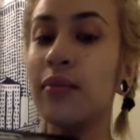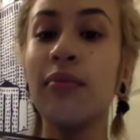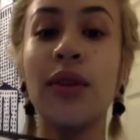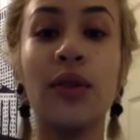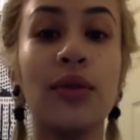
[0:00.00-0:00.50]

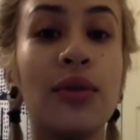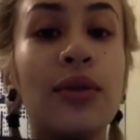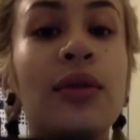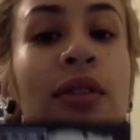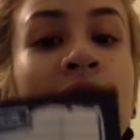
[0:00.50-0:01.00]
middle
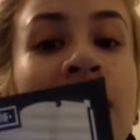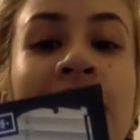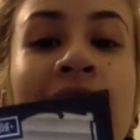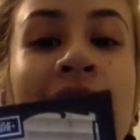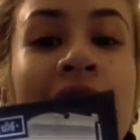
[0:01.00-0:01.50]

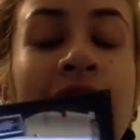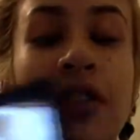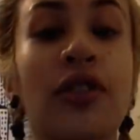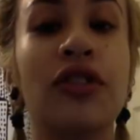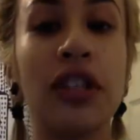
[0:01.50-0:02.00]

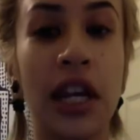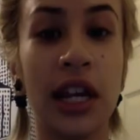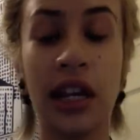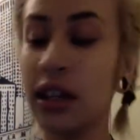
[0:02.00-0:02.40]
shade,